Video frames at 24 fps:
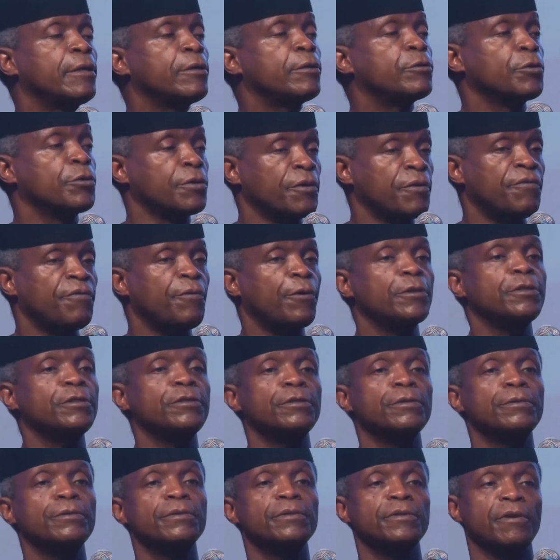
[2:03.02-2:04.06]
to the
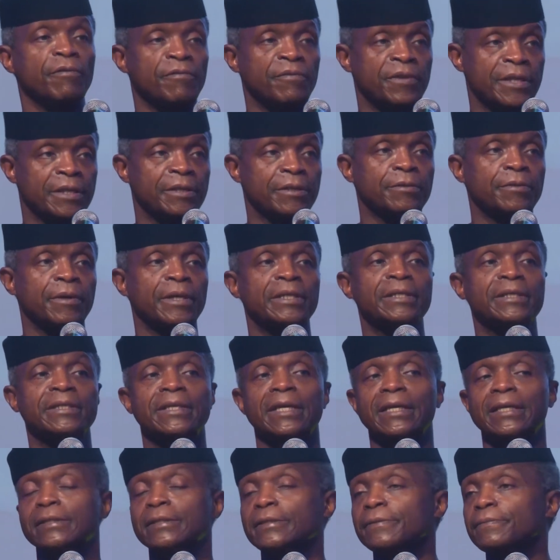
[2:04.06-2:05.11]
fortunes of this great
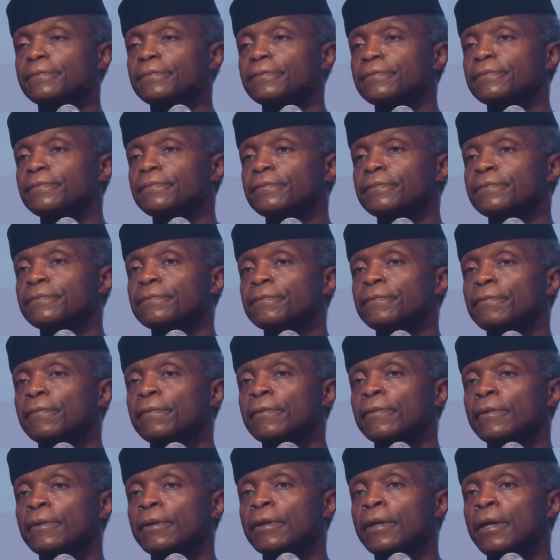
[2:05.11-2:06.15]
state.
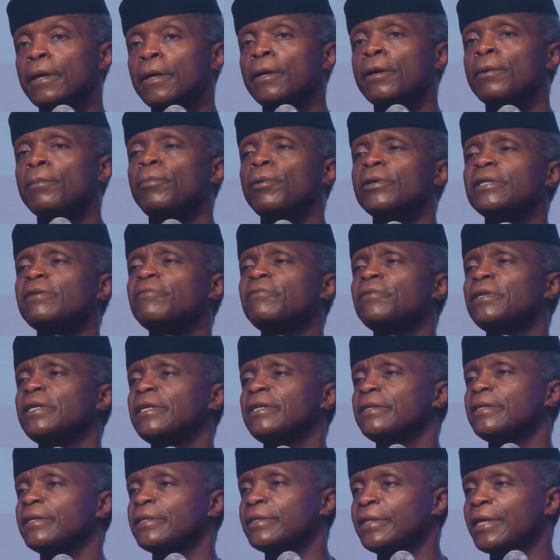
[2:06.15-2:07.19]
But even
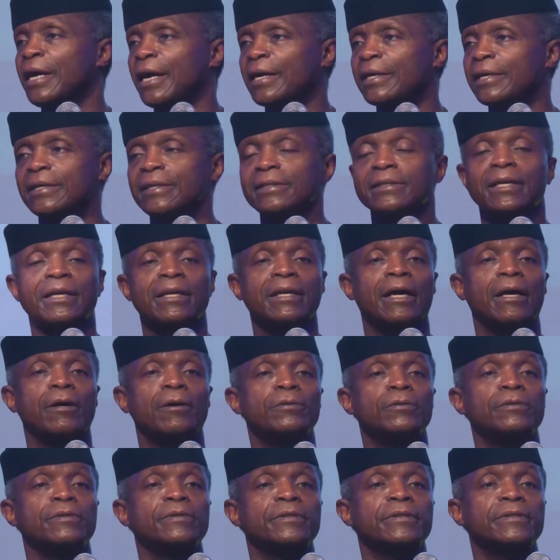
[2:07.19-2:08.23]
in the darkest
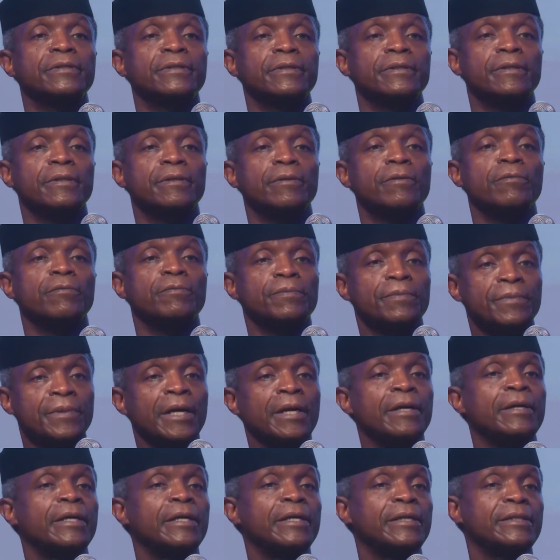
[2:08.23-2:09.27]
clouds,
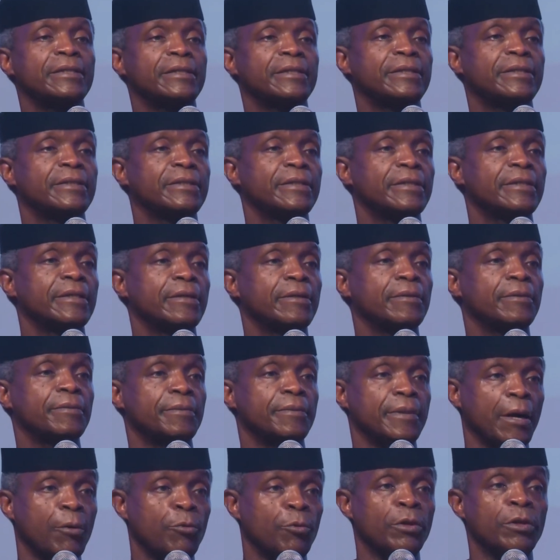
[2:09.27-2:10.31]
there is,
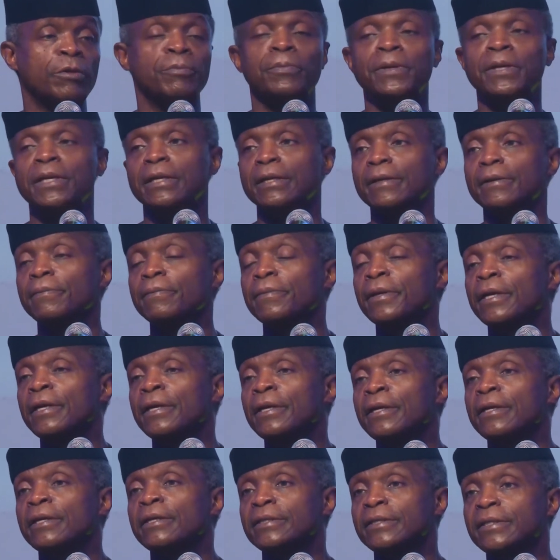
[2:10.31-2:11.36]
there will be
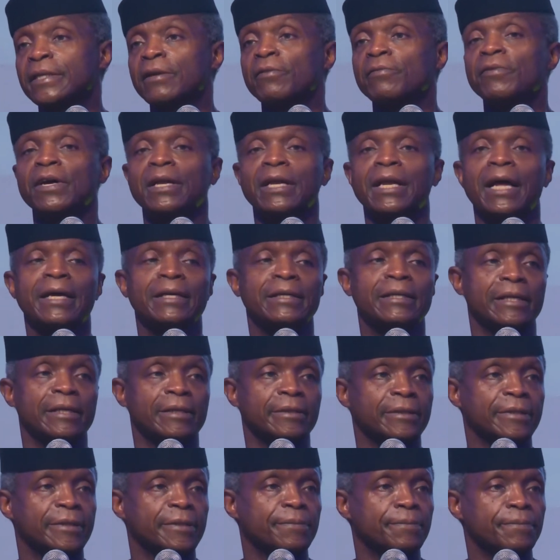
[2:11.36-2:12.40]
silver
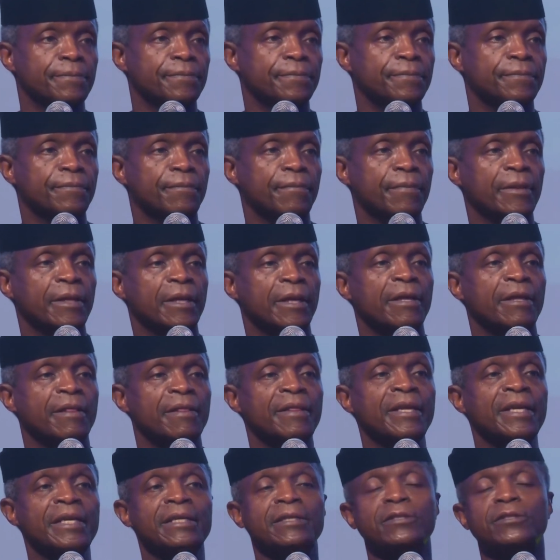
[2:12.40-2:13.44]
linings.
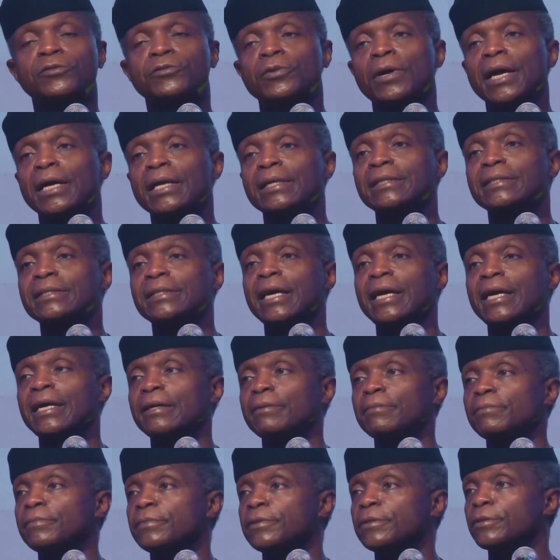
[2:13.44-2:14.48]
These trying
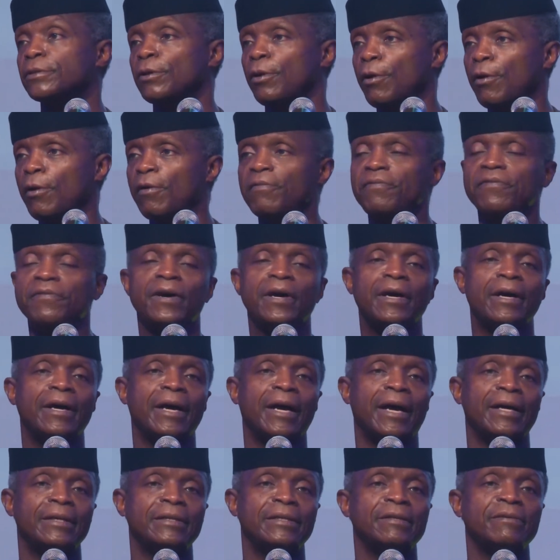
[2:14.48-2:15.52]
times offer
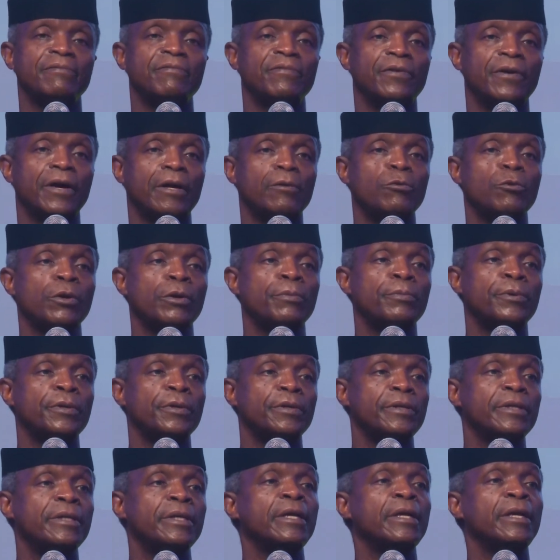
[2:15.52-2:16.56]
an
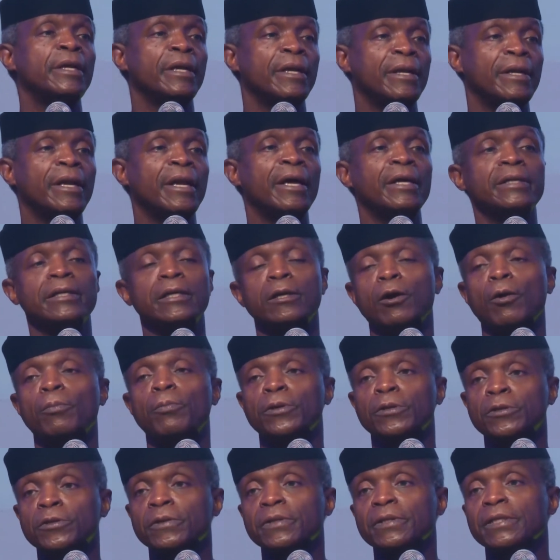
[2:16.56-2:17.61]
invaluable learning
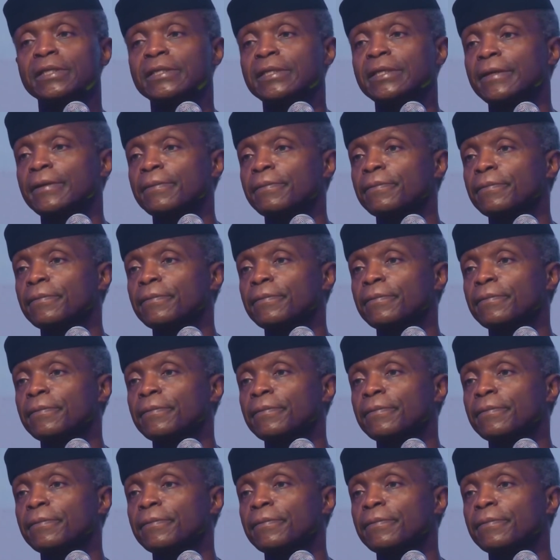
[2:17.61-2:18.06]
opportunity,